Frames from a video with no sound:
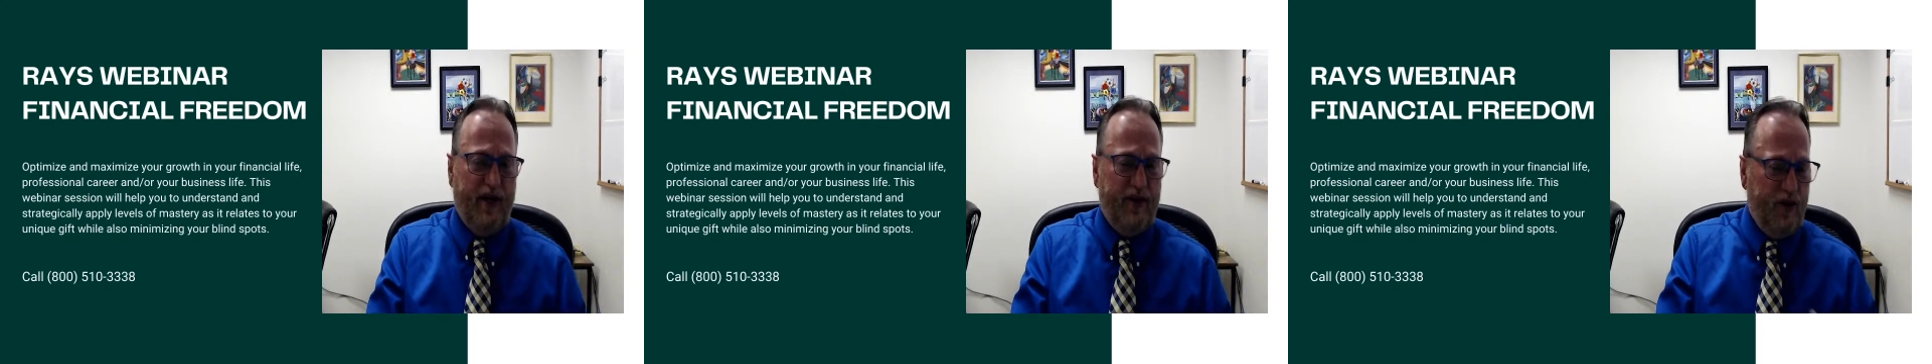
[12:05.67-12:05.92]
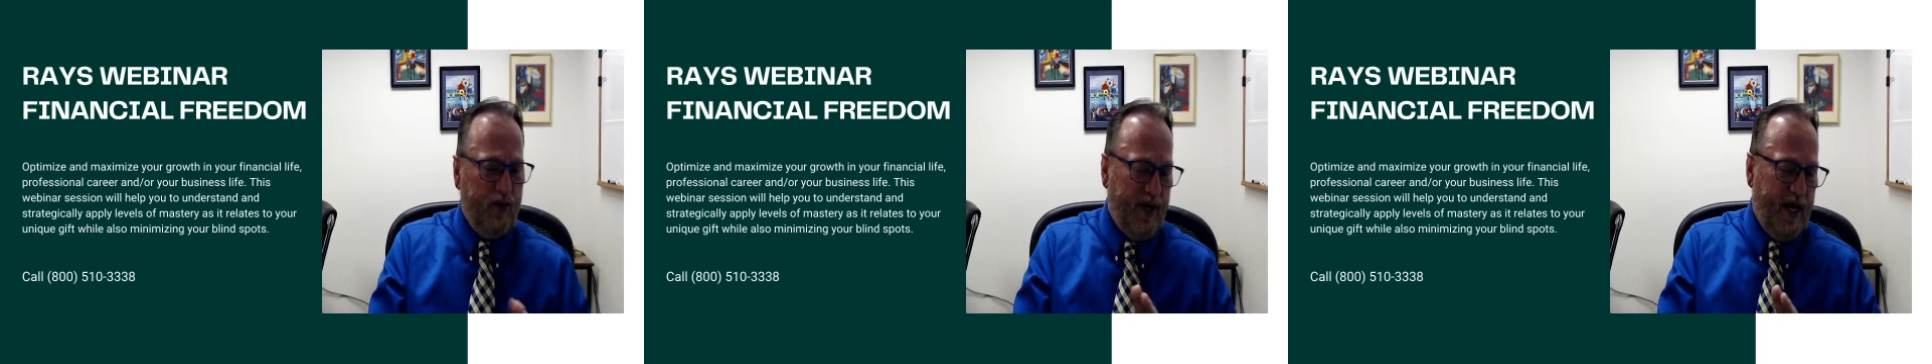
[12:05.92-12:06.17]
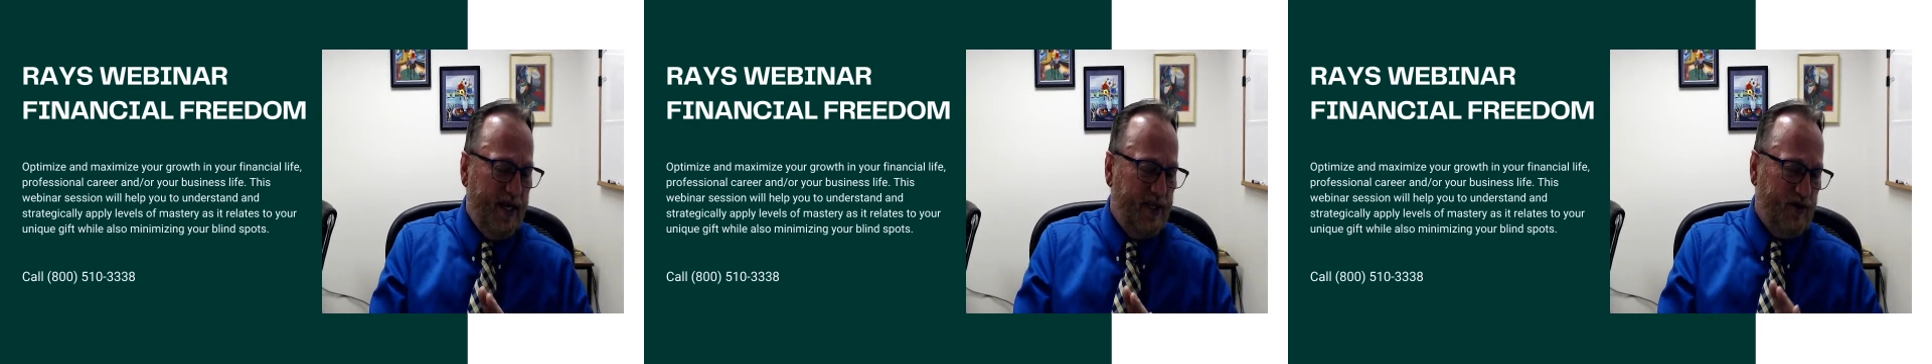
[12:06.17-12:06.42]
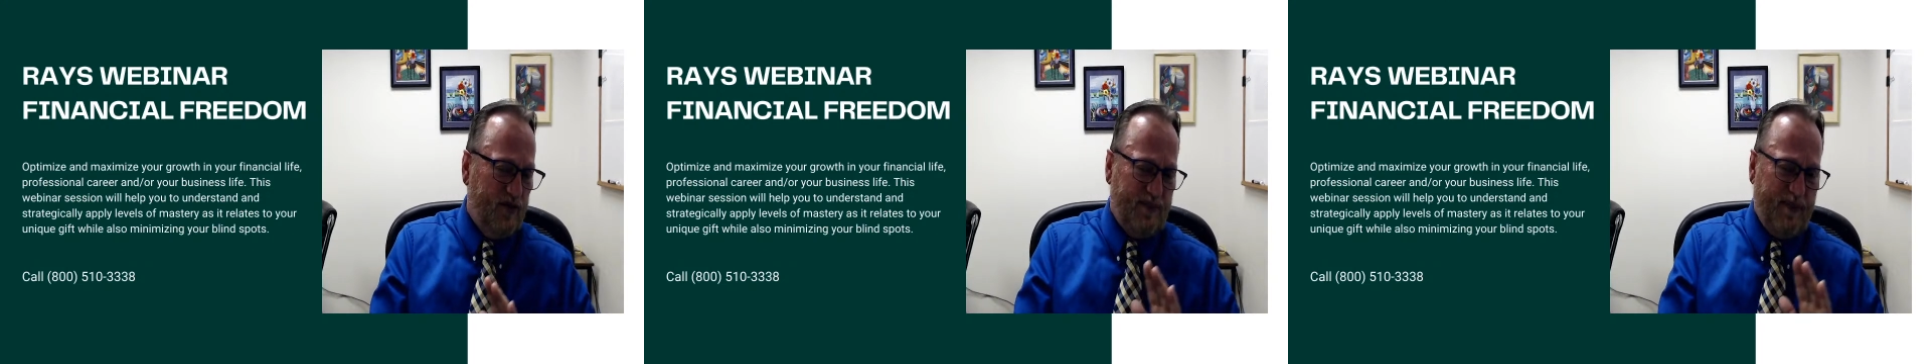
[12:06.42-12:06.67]
no case
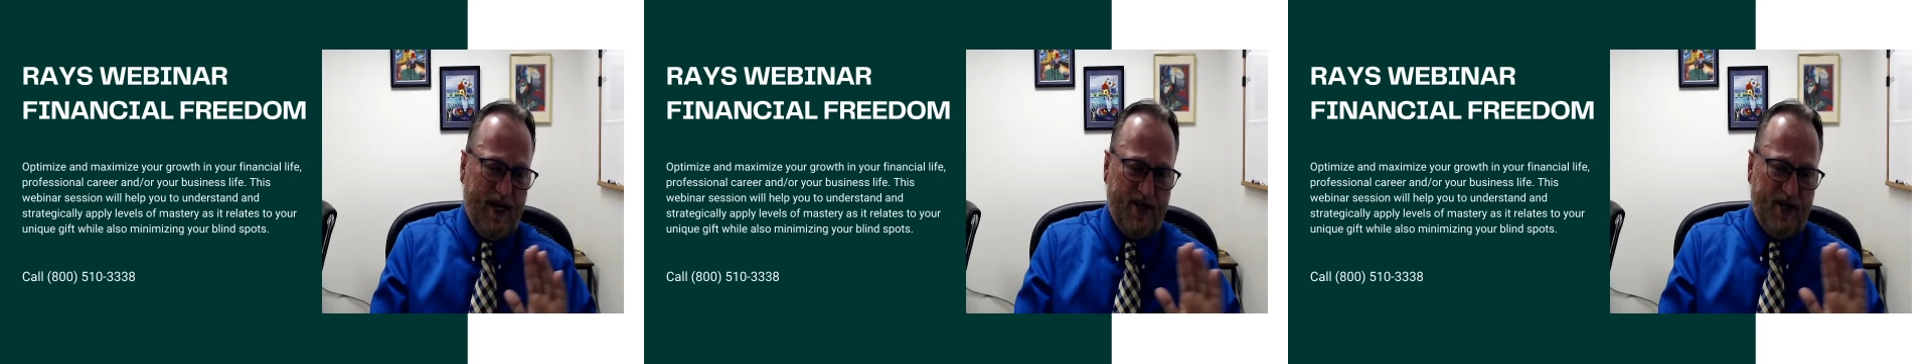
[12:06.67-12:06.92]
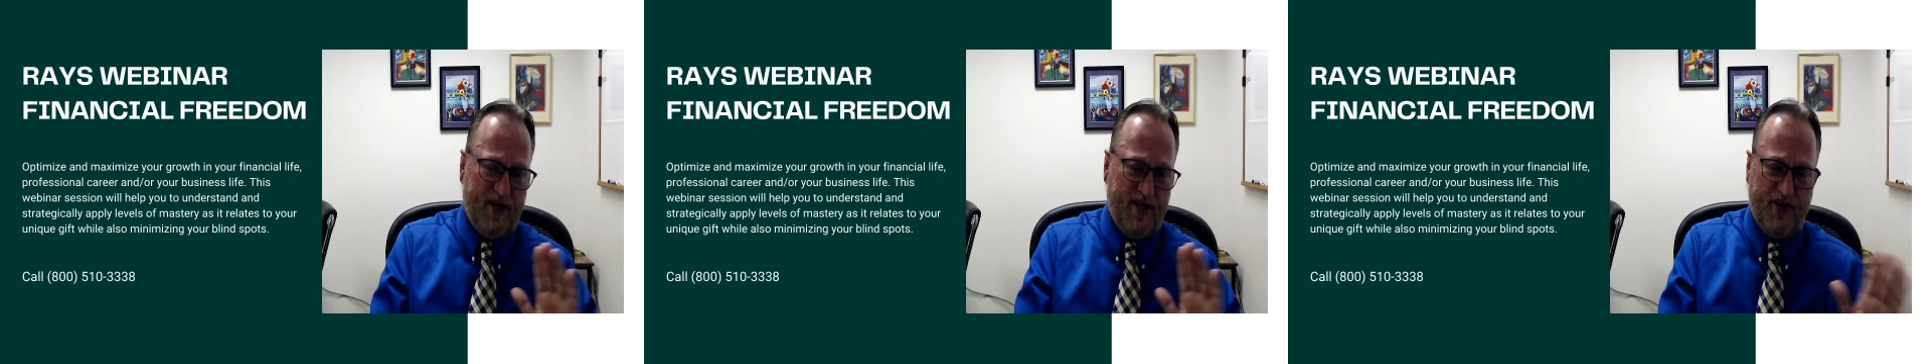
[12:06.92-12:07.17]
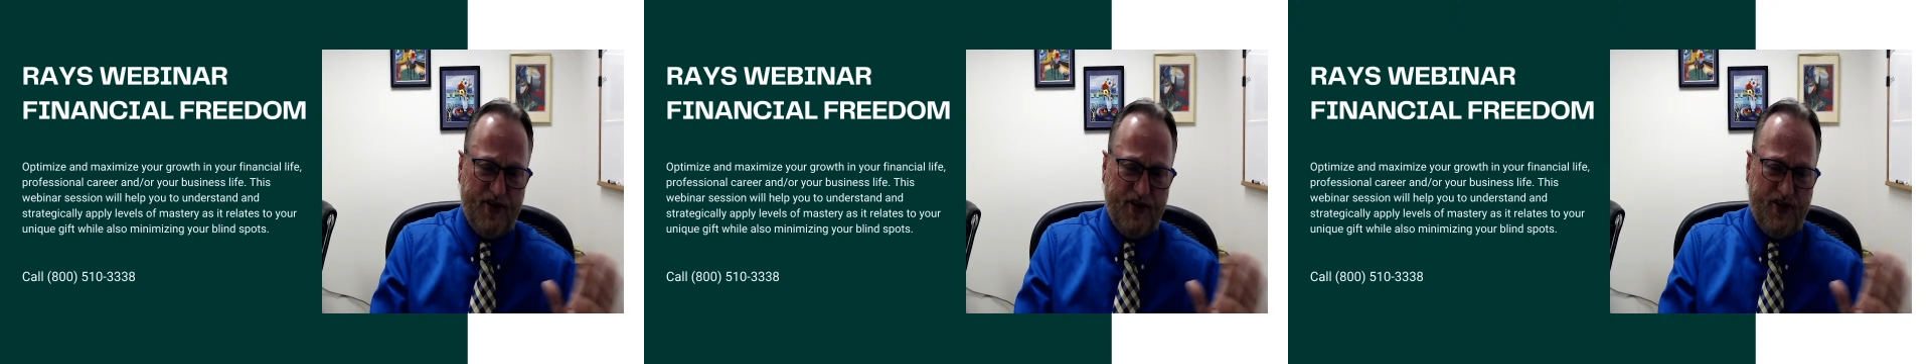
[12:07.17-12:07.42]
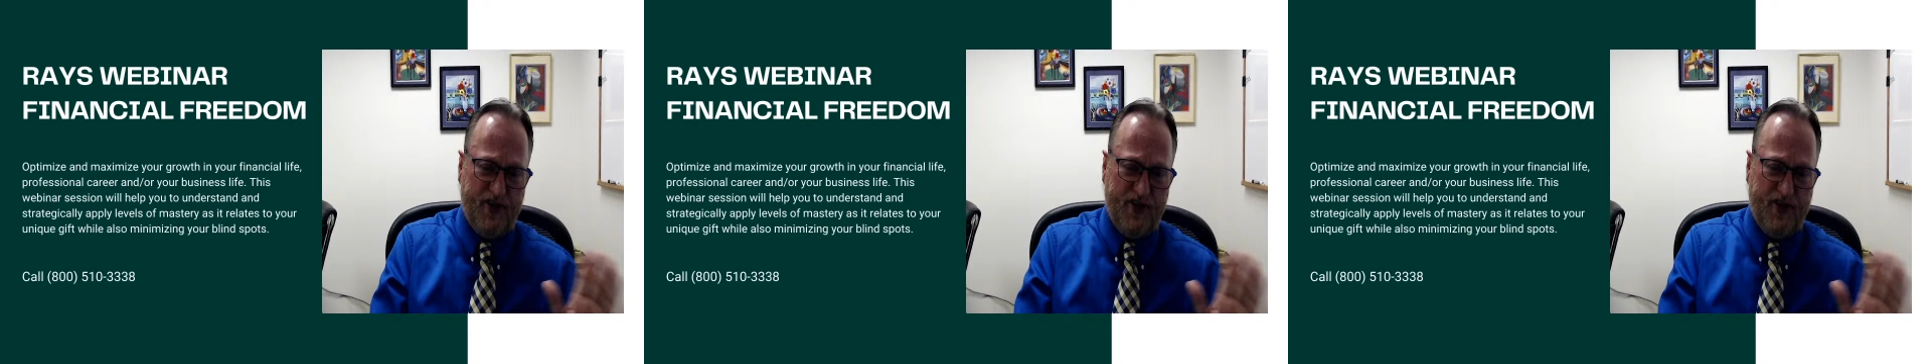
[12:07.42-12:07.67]
goes past 180
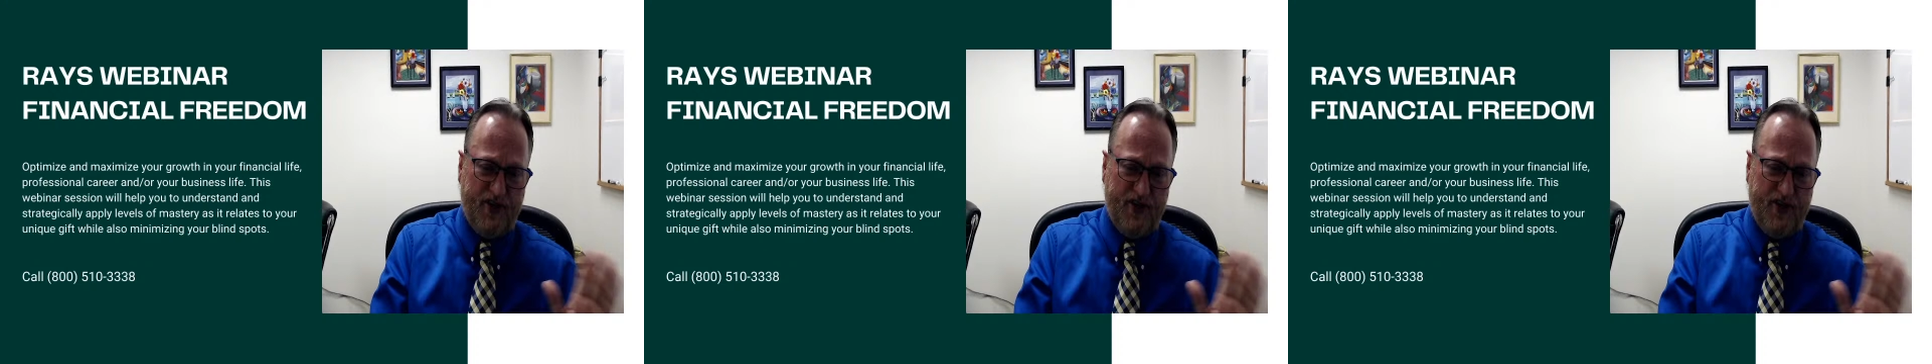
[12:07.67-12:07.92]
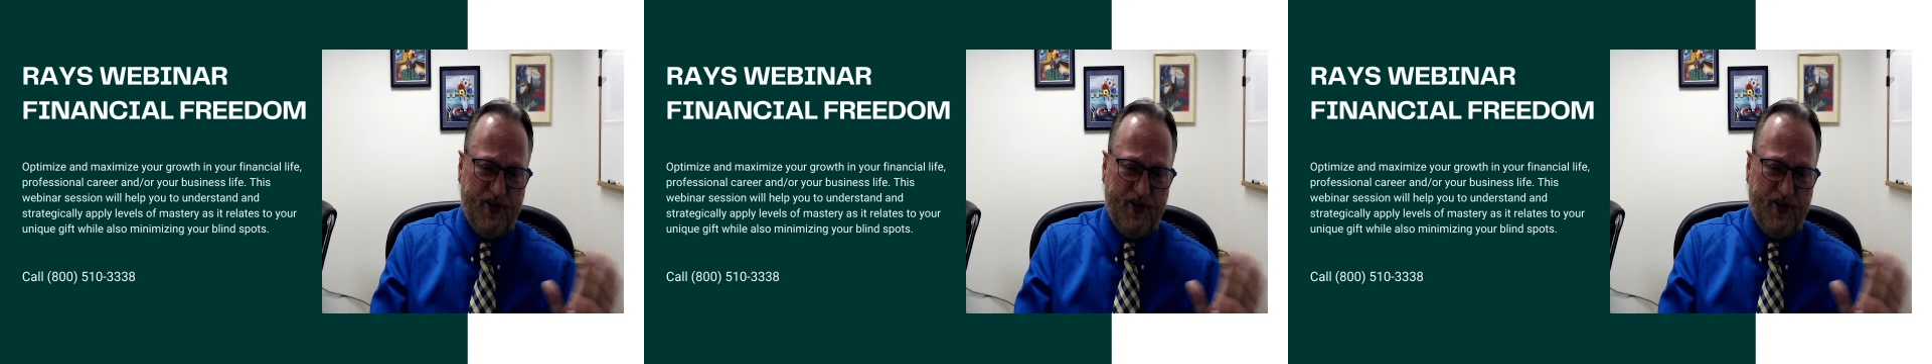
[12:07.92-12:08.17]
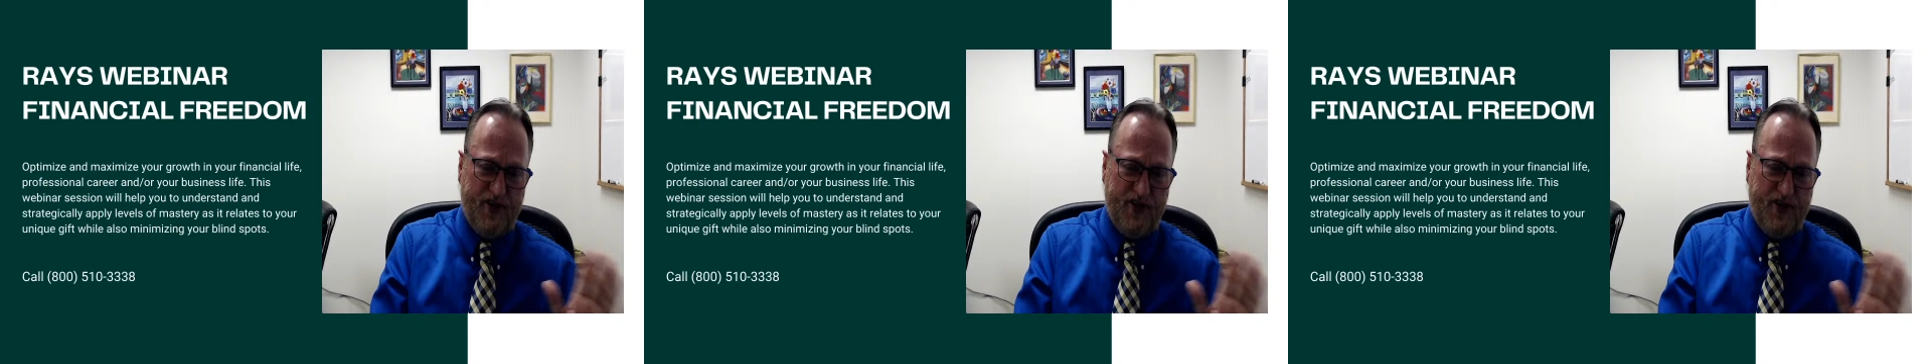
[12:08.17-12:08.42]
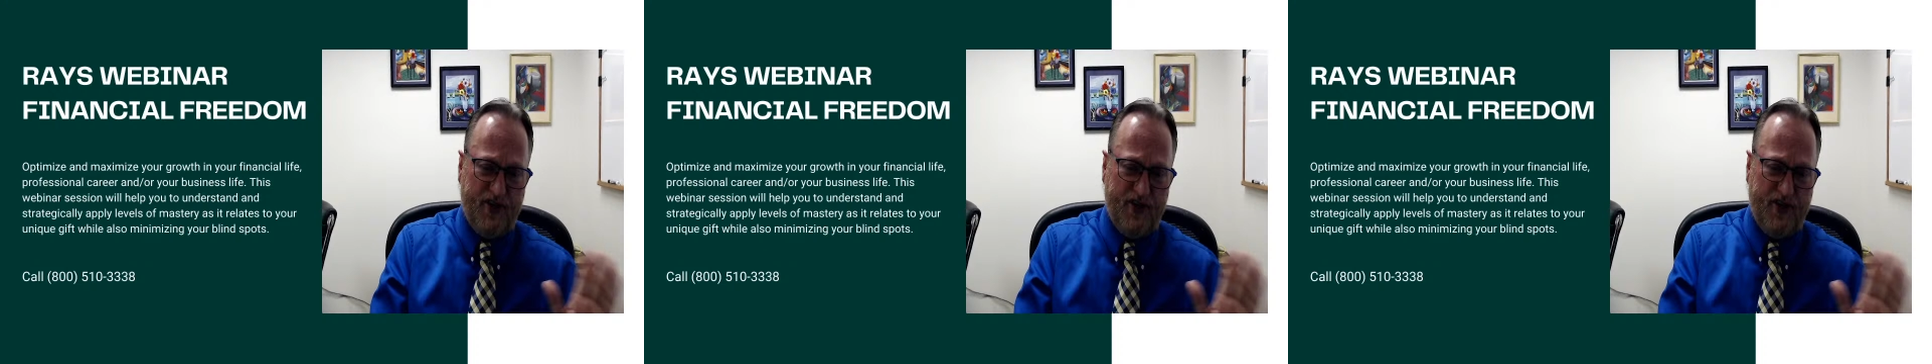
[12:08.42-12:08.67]
days unless you screw up
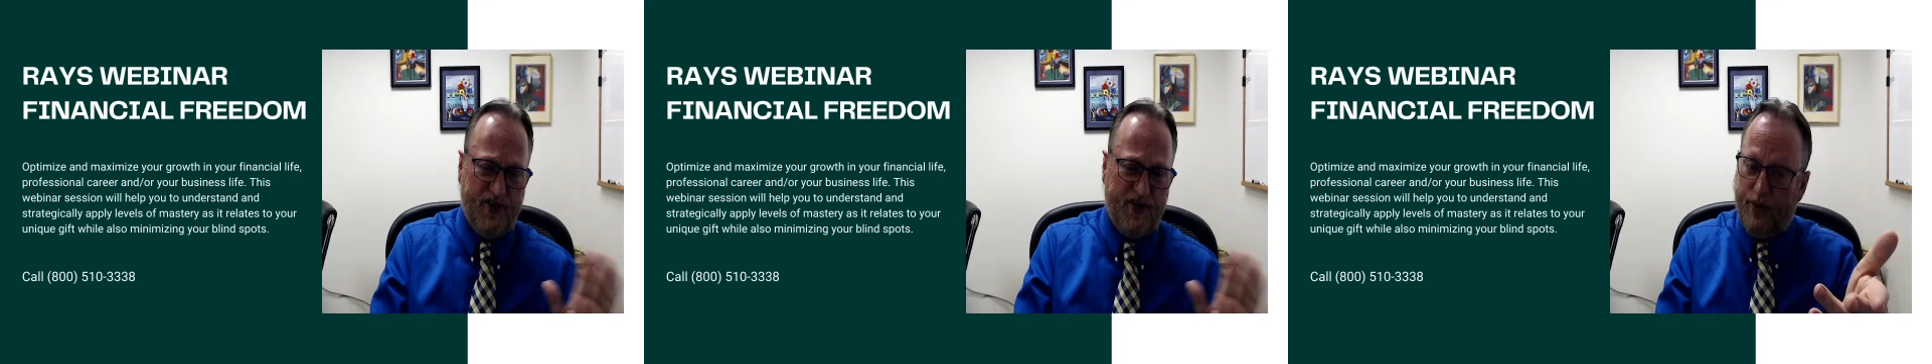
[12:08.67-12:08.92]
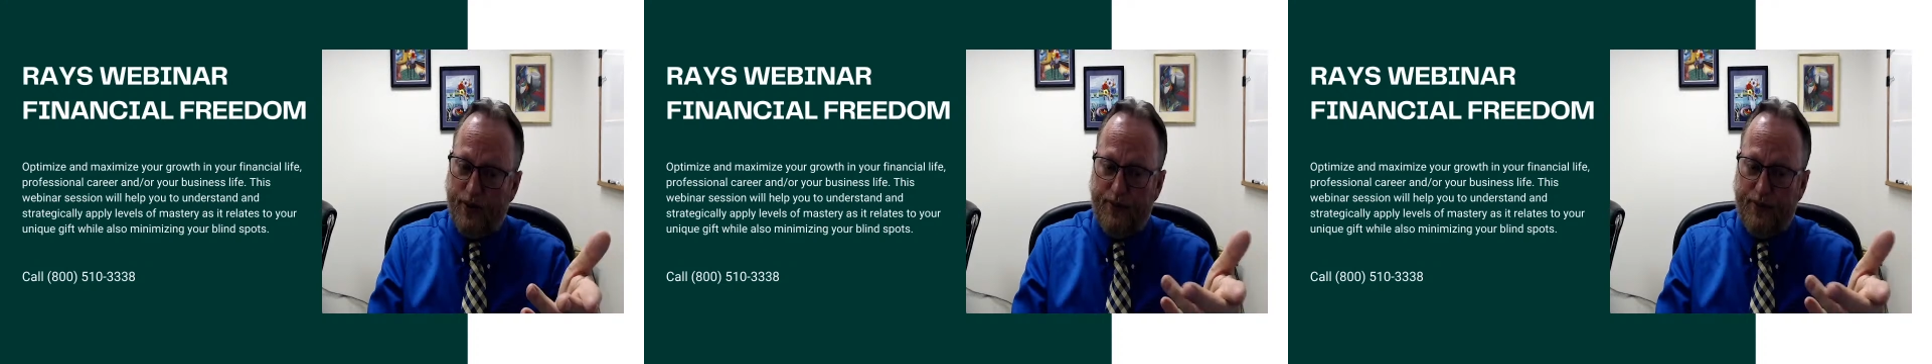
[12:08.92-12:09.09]
more than you.